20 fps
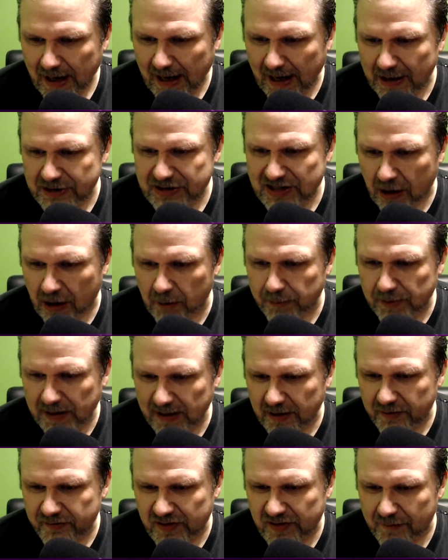Shower
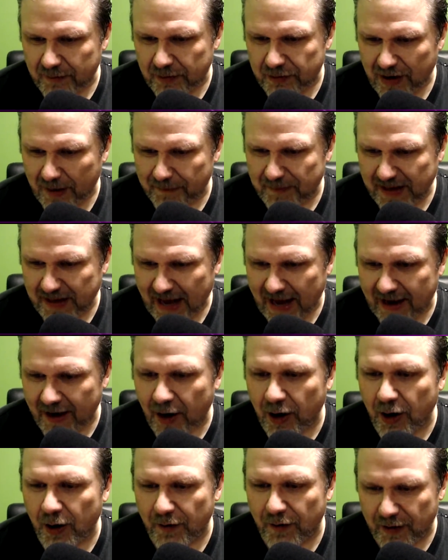playlists, even drop the gag.
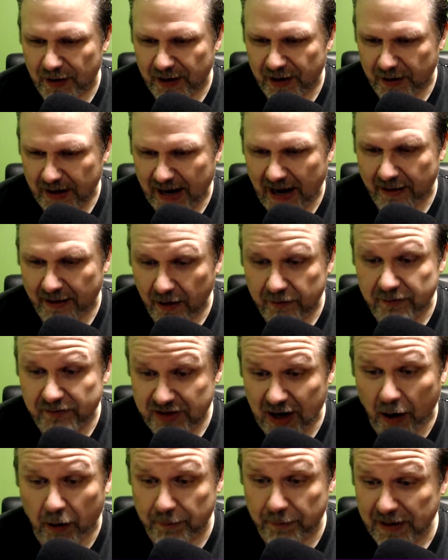Oh, there you go. Yeah, no,
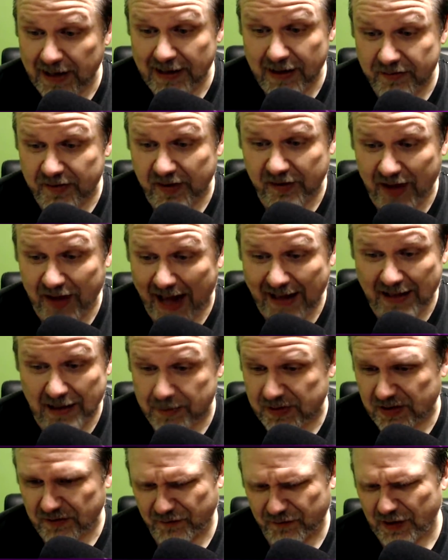shower playlists exactly,
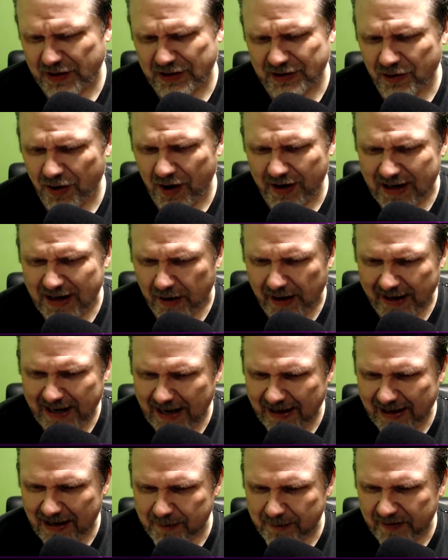but they're fucking gone now. I
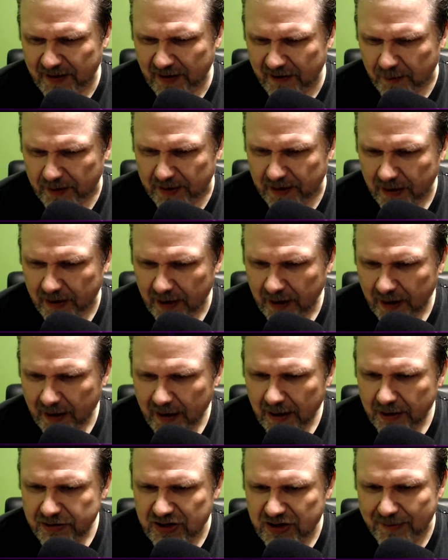can't get them on the other one.
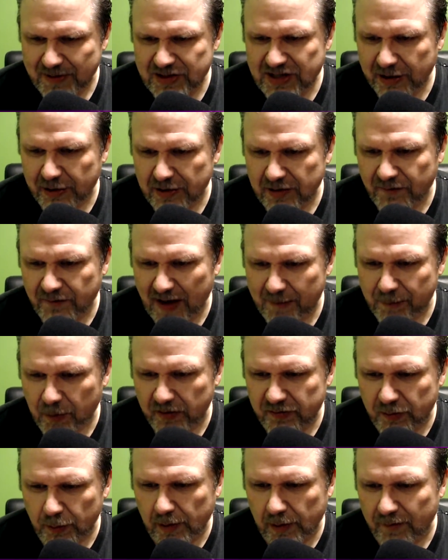Chubby Checker and the Fat
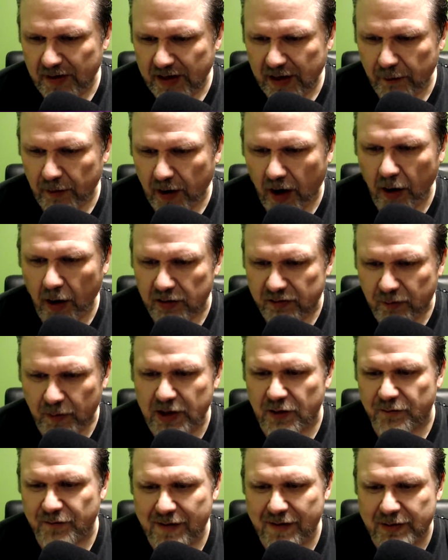Boys doing a video together. Oh, it's one of
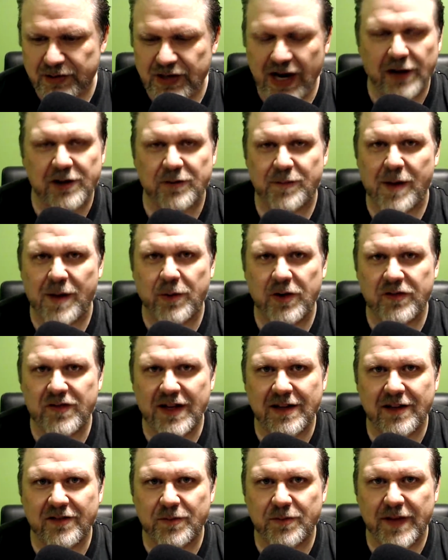your favorite childhood memories,
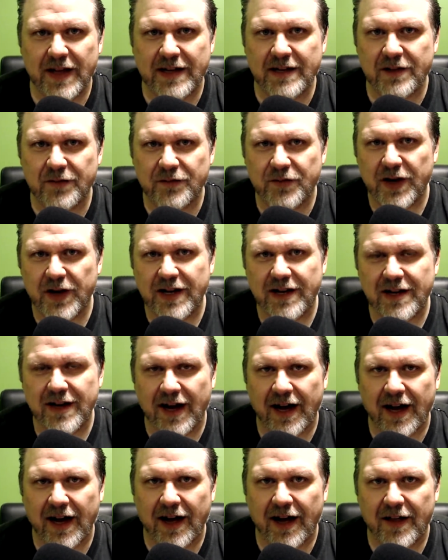Nicholas. When they did the fucking
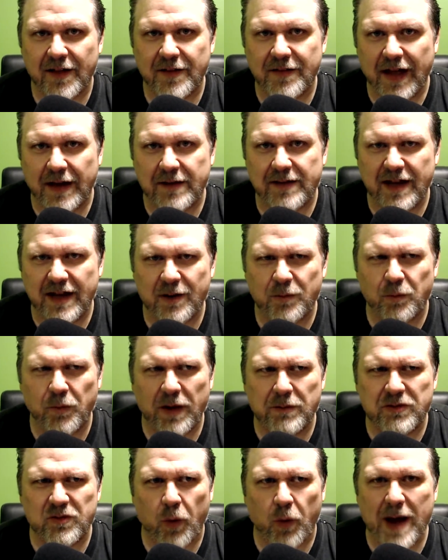they did it
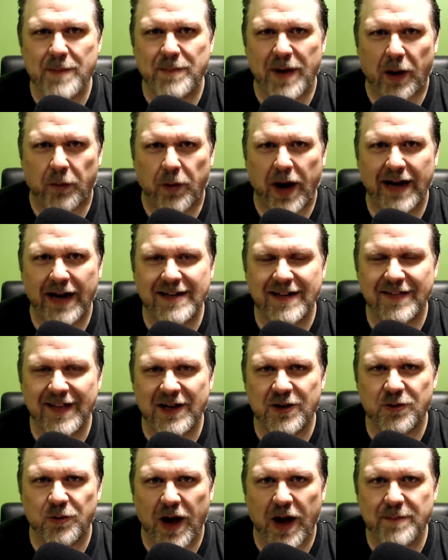was Wipeout, right? Didn't they
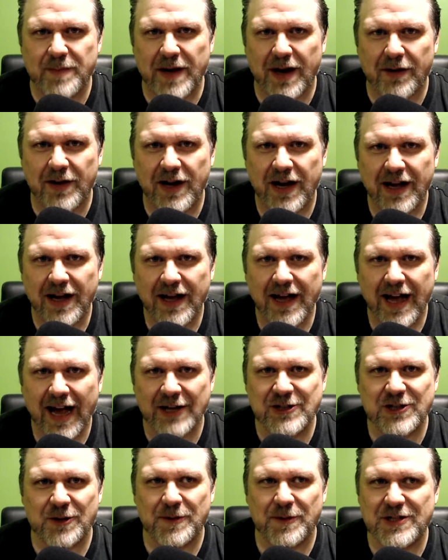do Wipeout? And
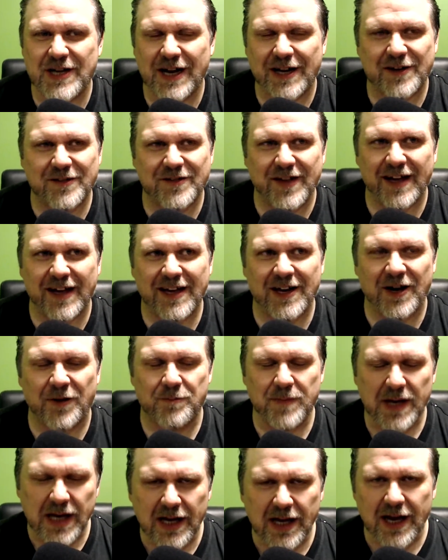Chubby Checker's like,
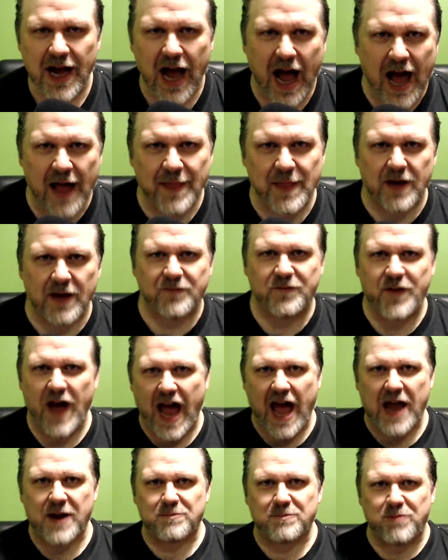me and the
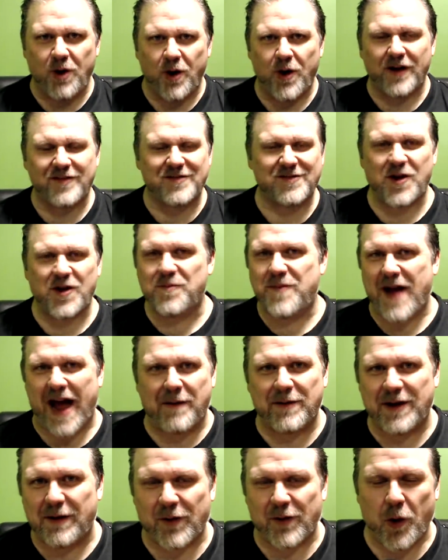Fat Boys. So bad
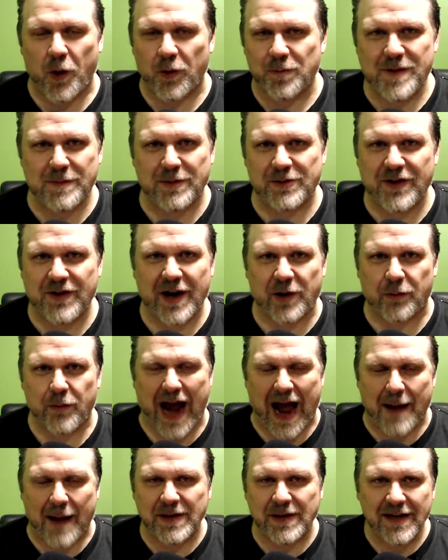whenever old people try to
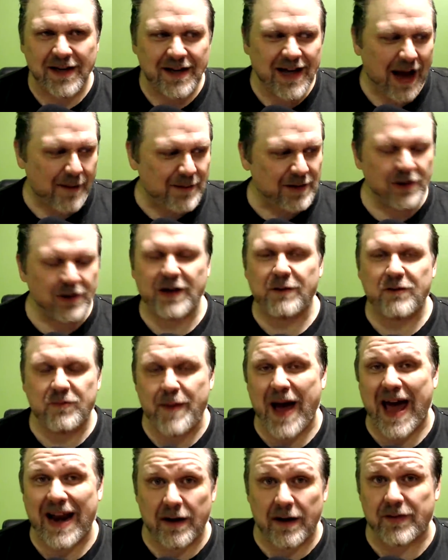rap. I mean, look, it was
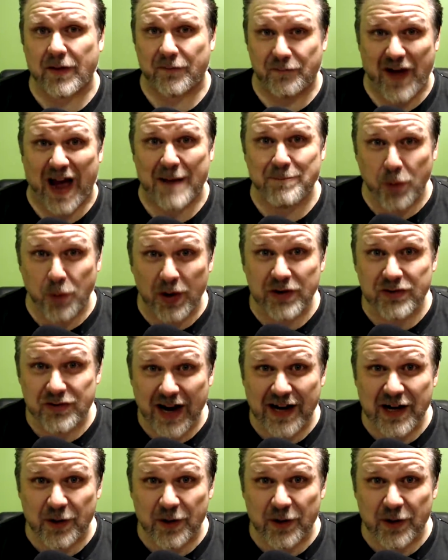bad enough the Fat Boys tried